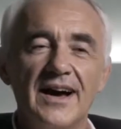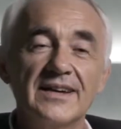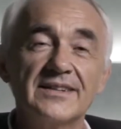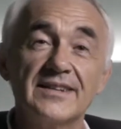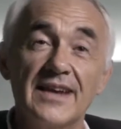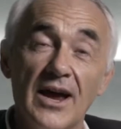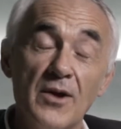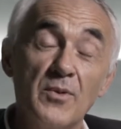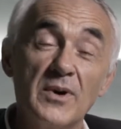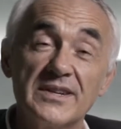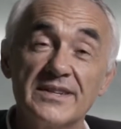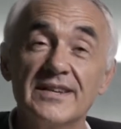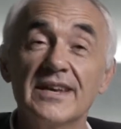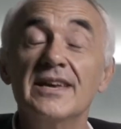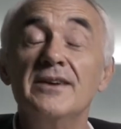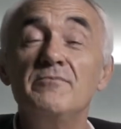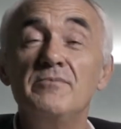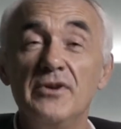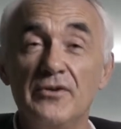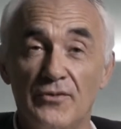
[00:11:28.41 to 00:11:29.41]
As I was
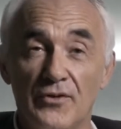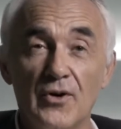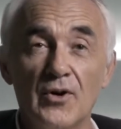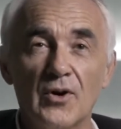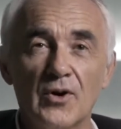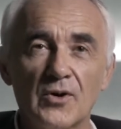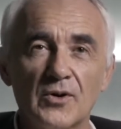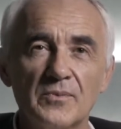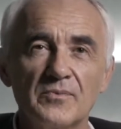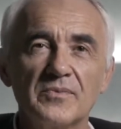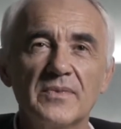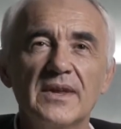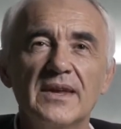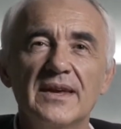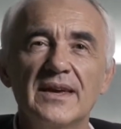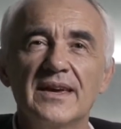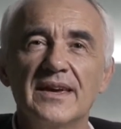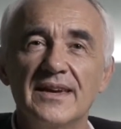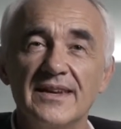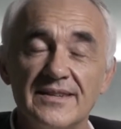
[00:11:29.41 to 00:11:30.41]
saying before,
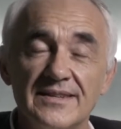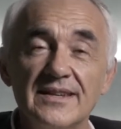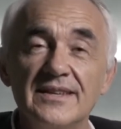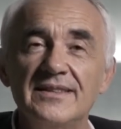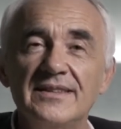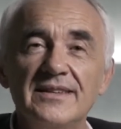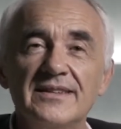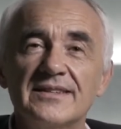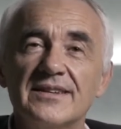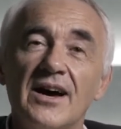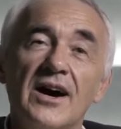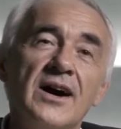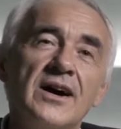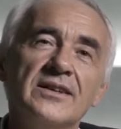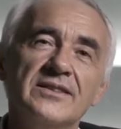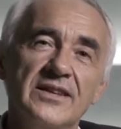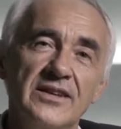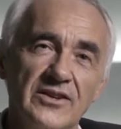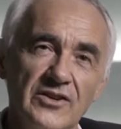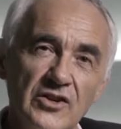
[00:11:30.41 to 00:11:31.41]
the cities
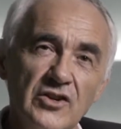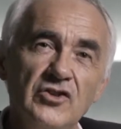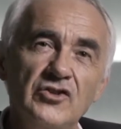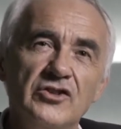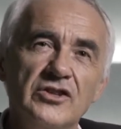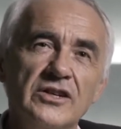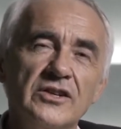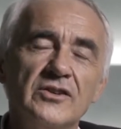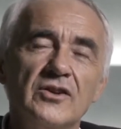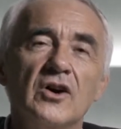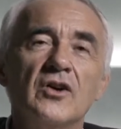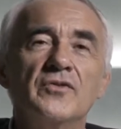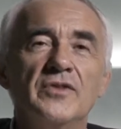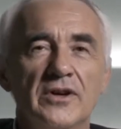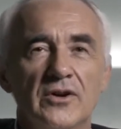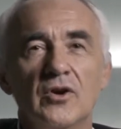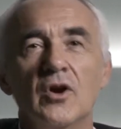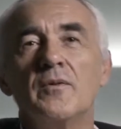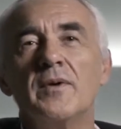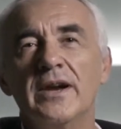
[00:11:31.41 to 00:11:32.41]
are the engine
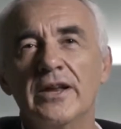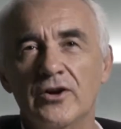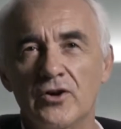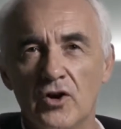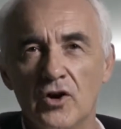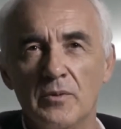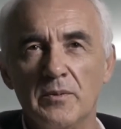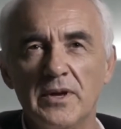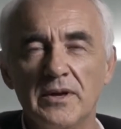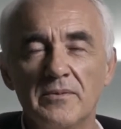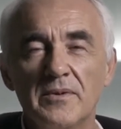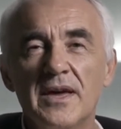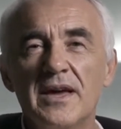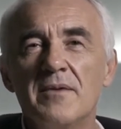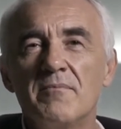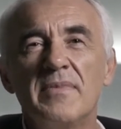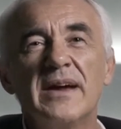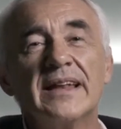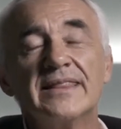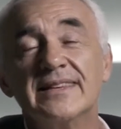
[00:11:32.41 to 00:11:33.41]
of the global economy,
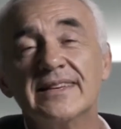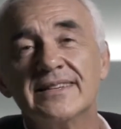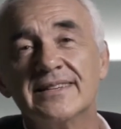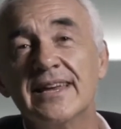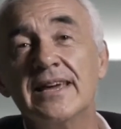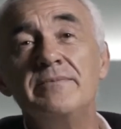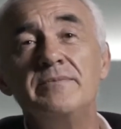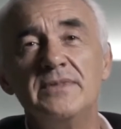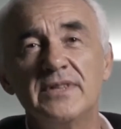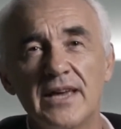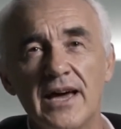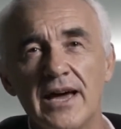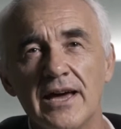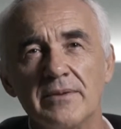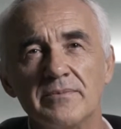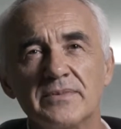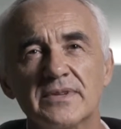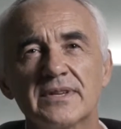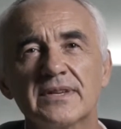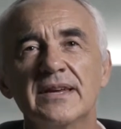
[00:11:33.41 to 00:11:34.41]
but at the same
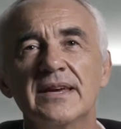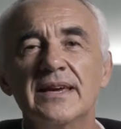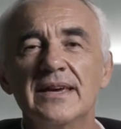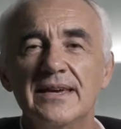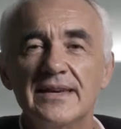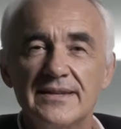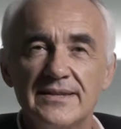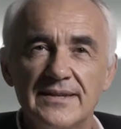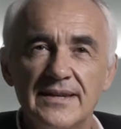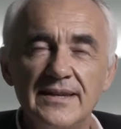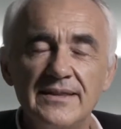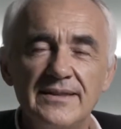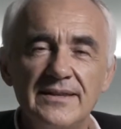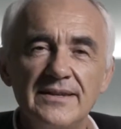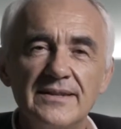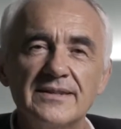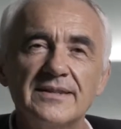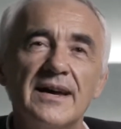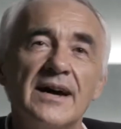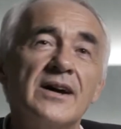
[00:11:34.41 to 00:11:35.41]
time,
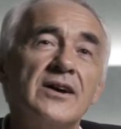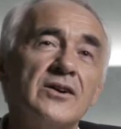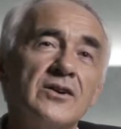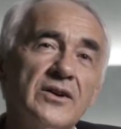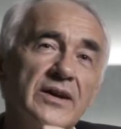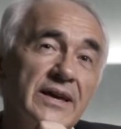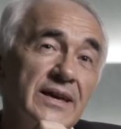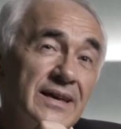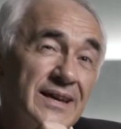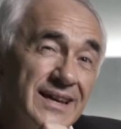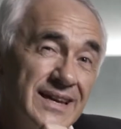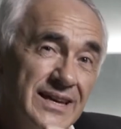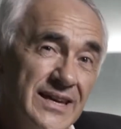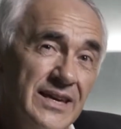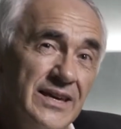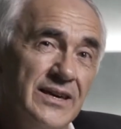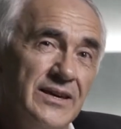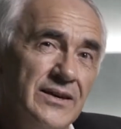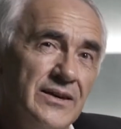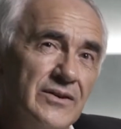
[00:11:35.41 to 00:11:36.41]
cities are a
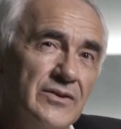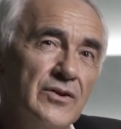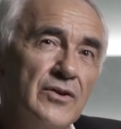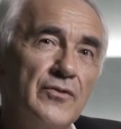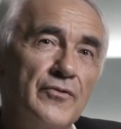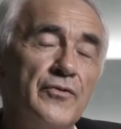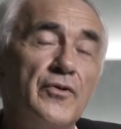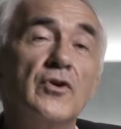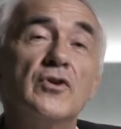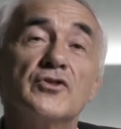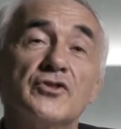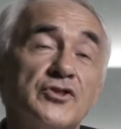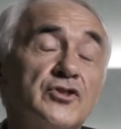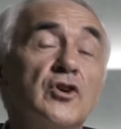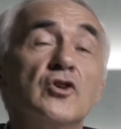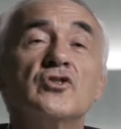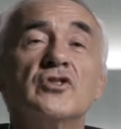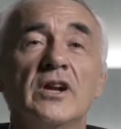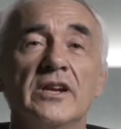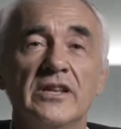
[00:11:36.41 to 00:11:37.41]
key for
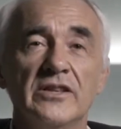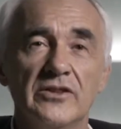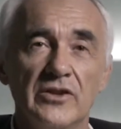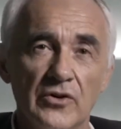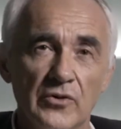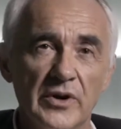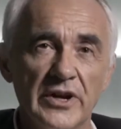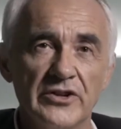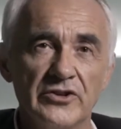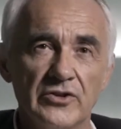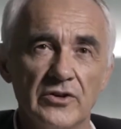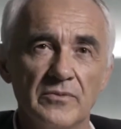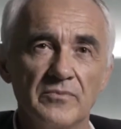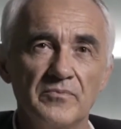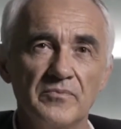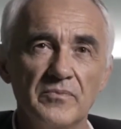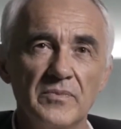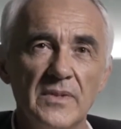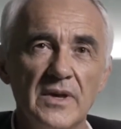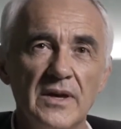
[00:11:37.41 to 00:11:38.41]
social integration.